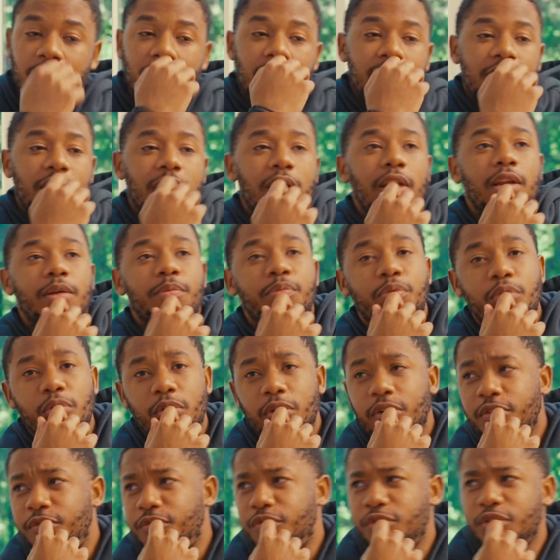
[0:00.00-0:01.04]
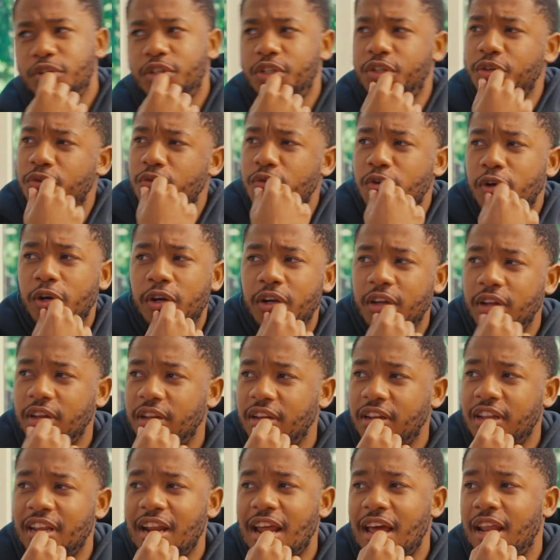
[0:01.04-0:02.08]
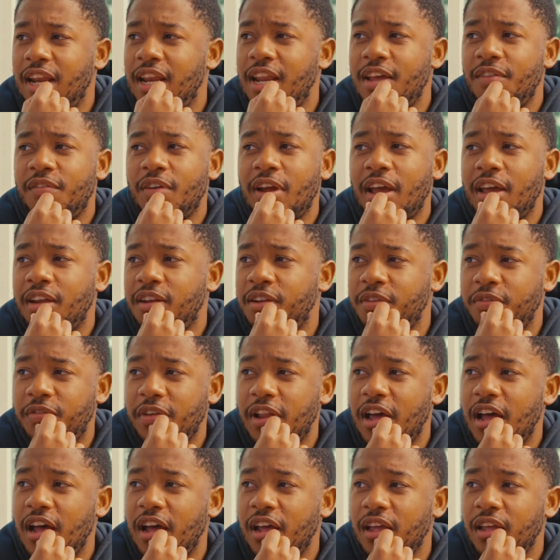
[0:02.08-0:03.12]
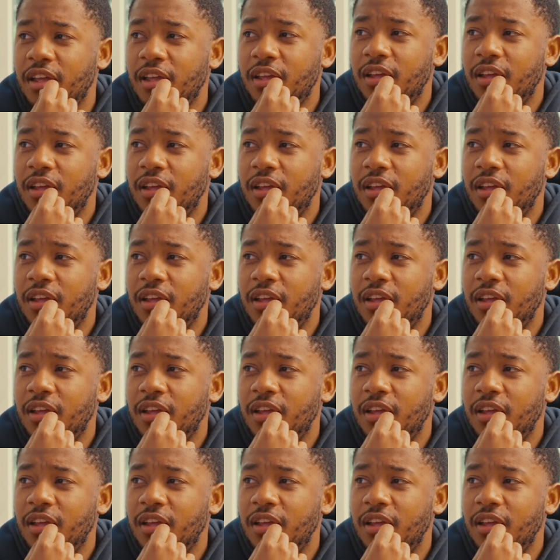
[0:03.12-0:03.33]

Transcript: Teleport, for sure. Then I'd never have to fly.